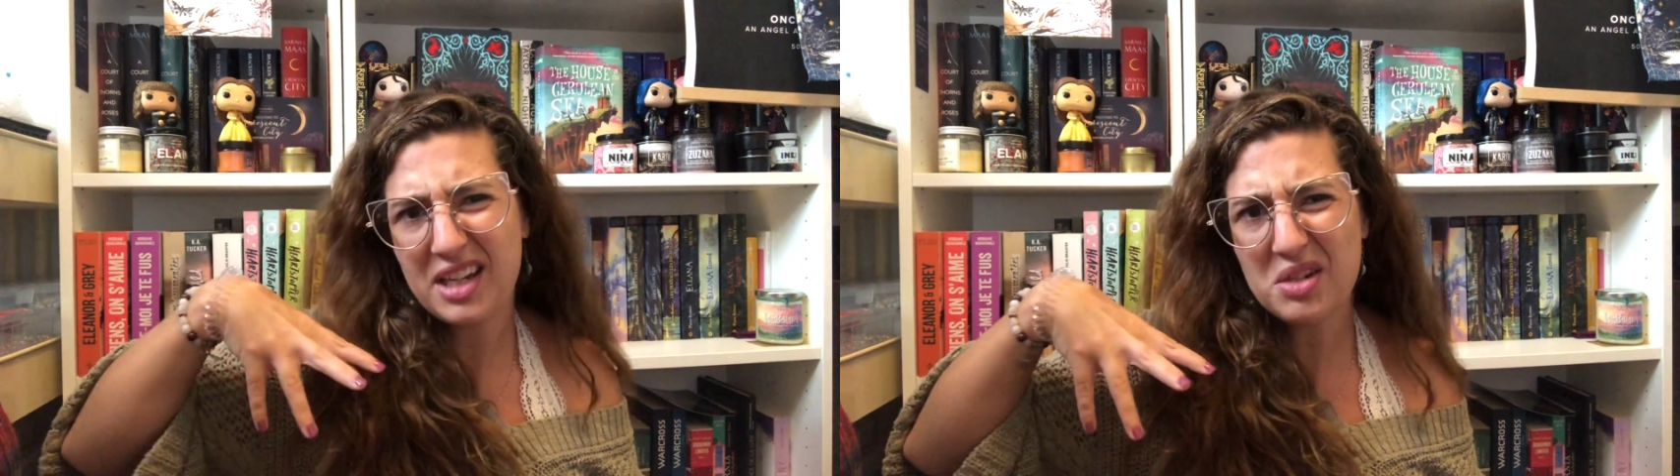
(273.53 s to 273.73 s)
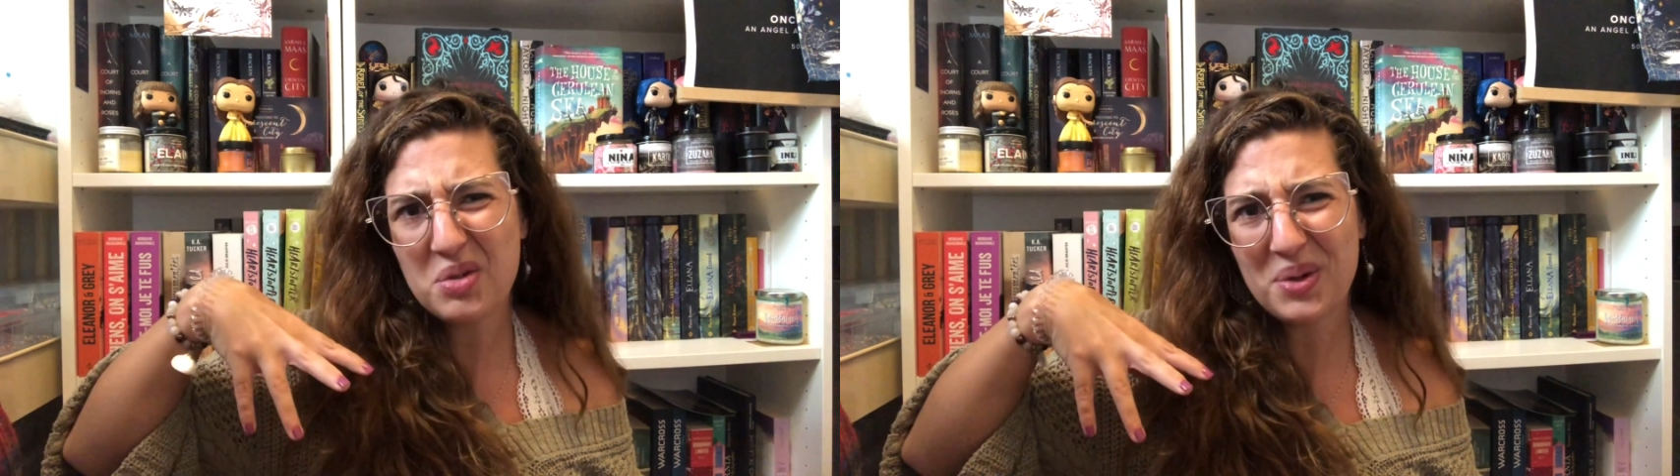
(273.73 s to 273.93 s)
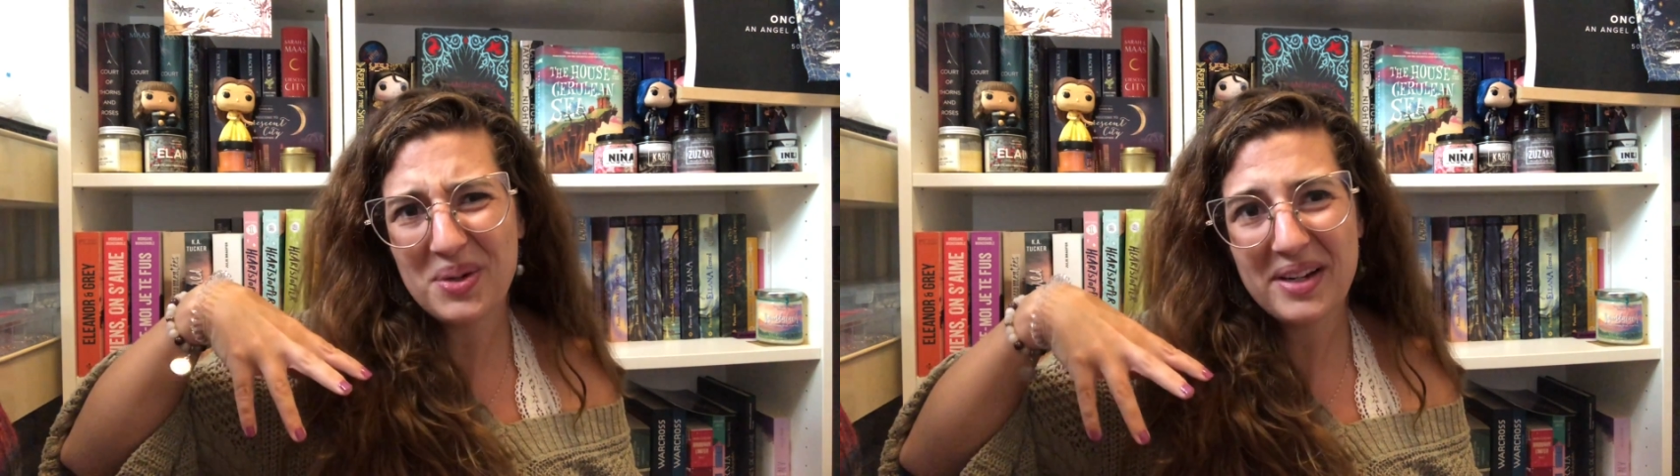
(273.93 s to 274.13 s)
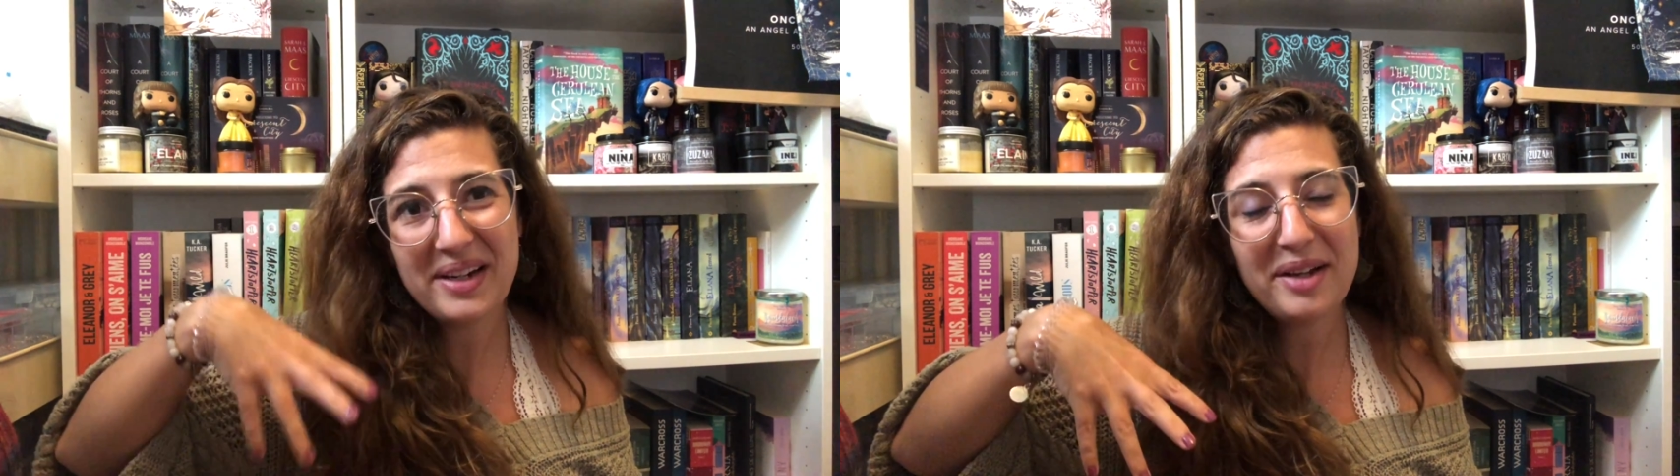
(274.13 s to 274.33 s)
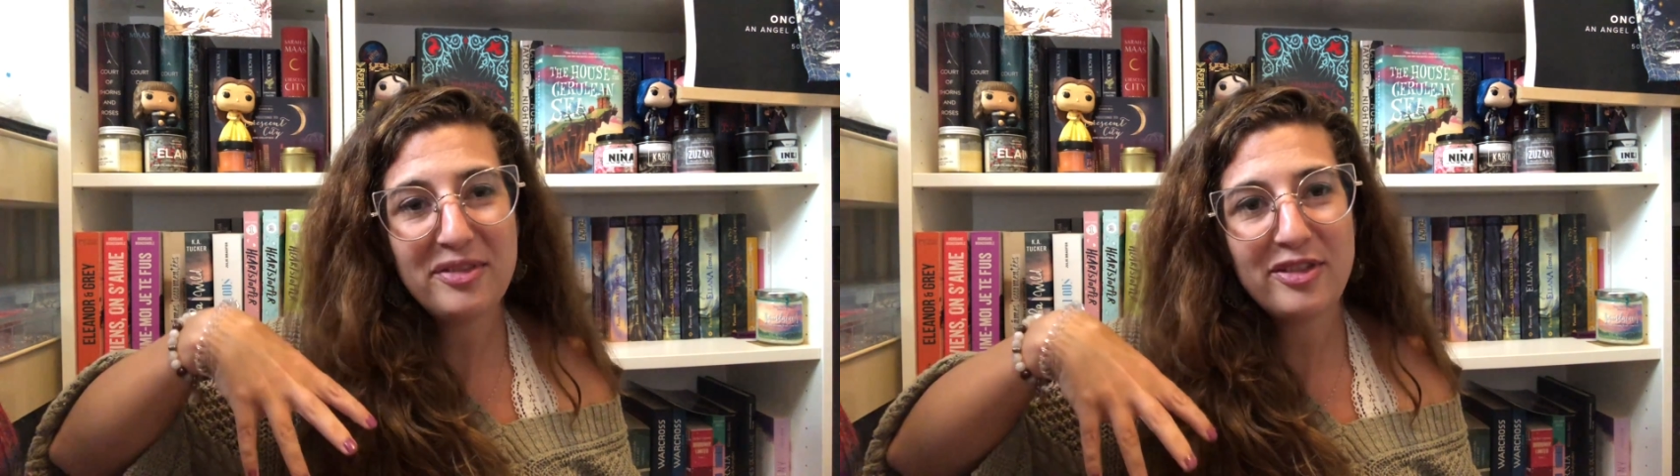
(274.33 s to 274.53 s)
intro
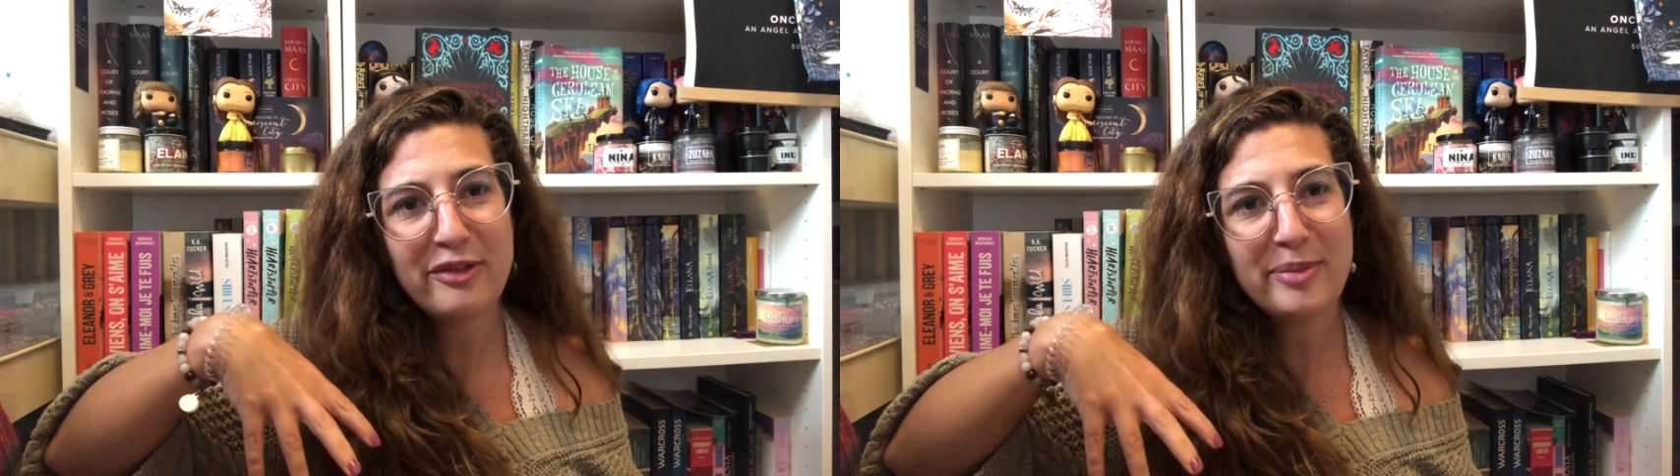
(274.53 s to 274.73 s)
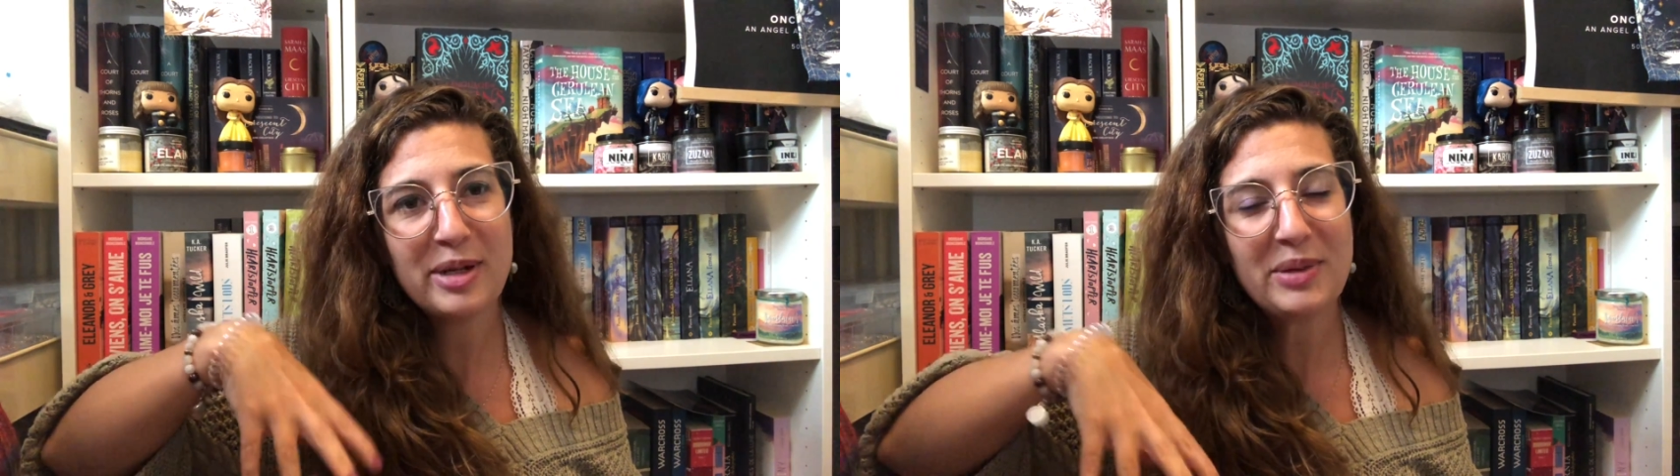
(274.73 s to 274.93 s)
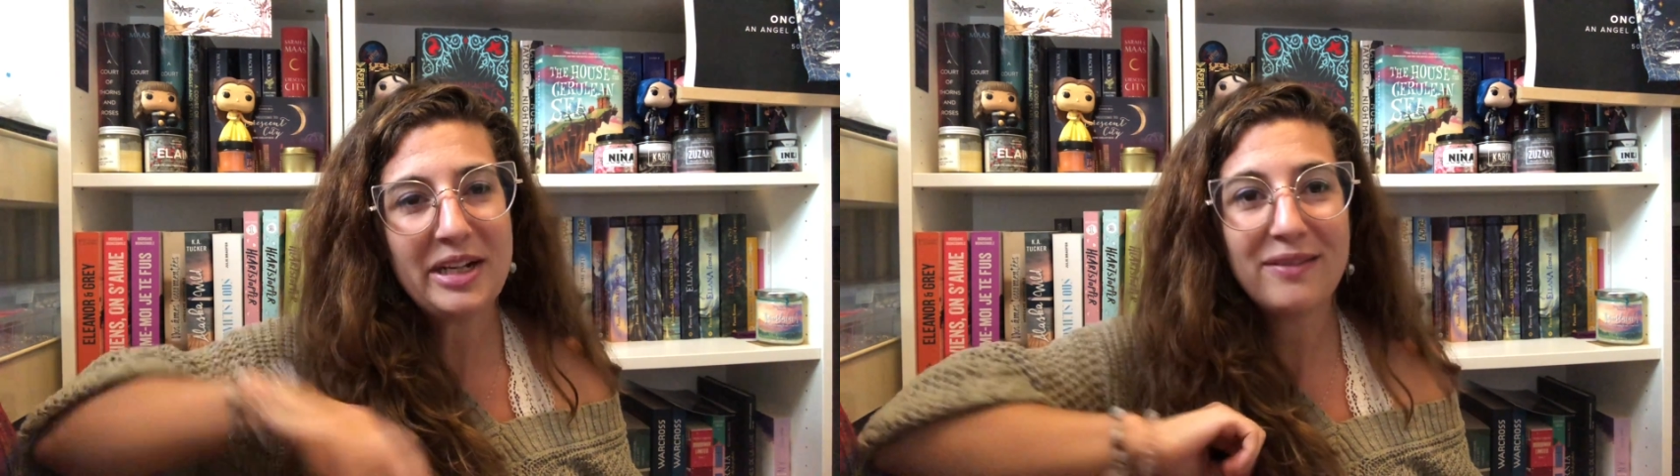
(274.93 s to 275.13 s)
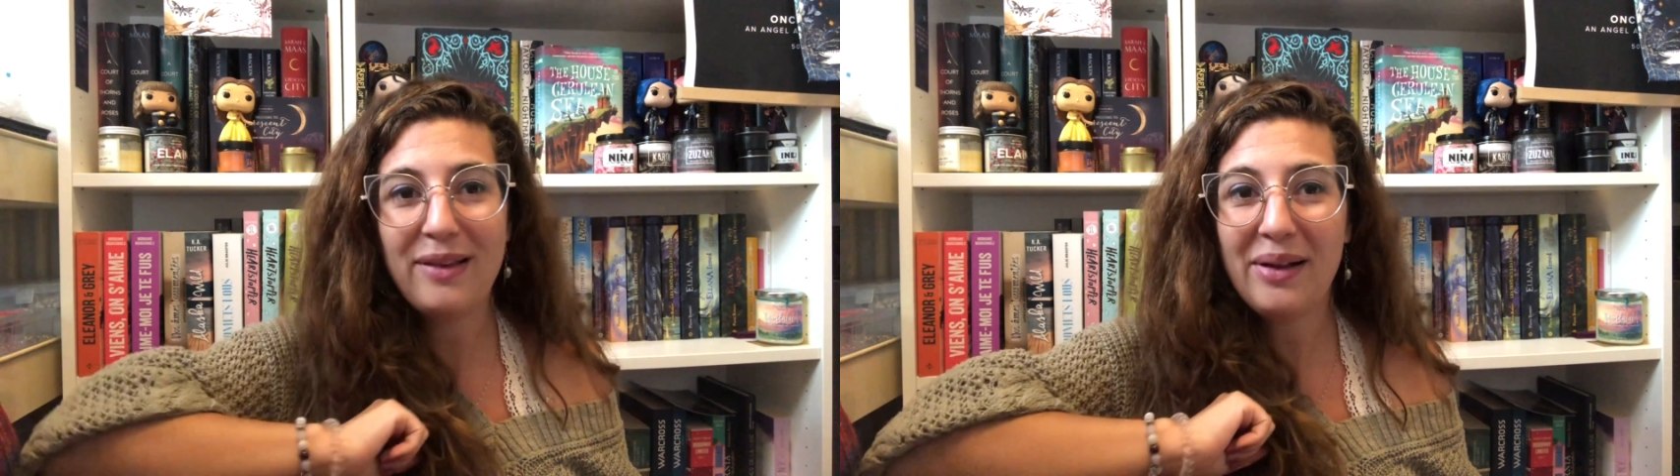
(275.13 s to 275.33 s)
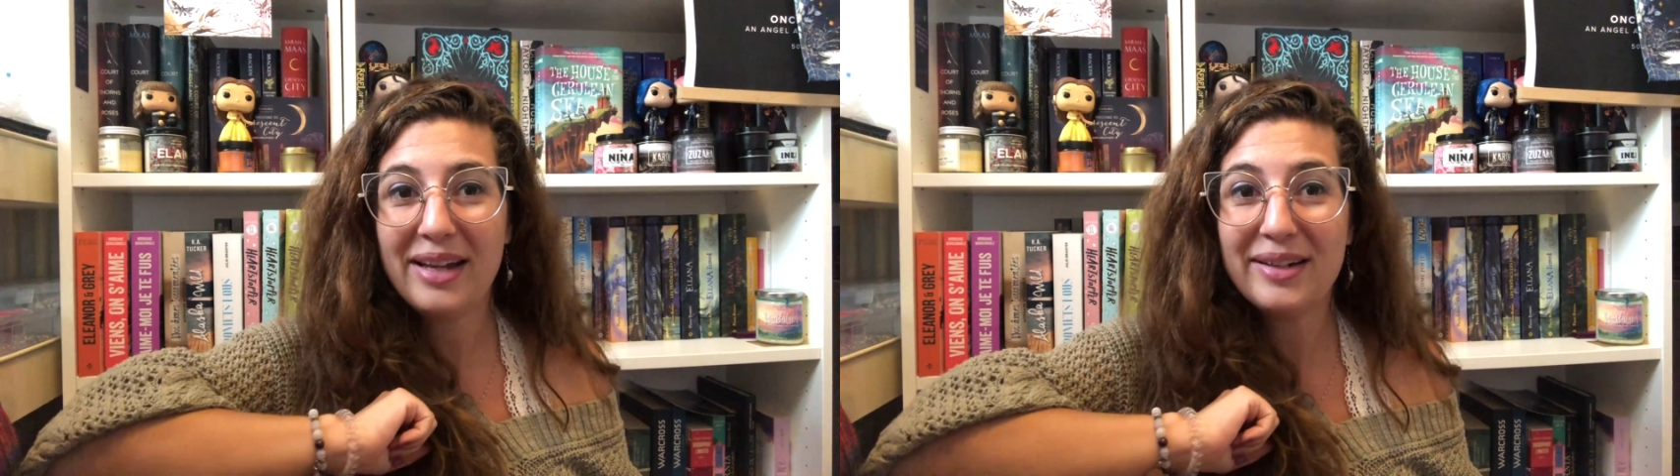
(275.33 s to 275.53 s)
kind of my reading vlog,